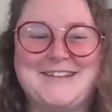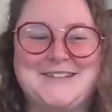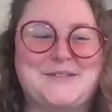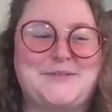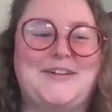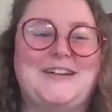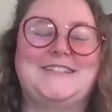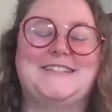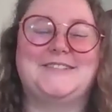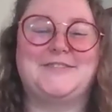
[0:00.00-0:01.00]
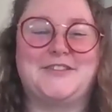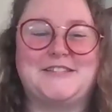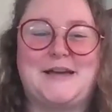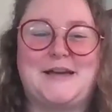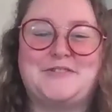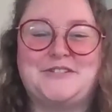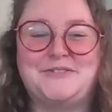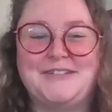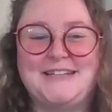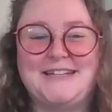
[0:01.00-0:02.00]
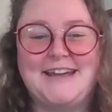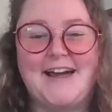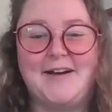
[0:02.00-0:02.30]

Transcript: Thank you so much for this opportunity.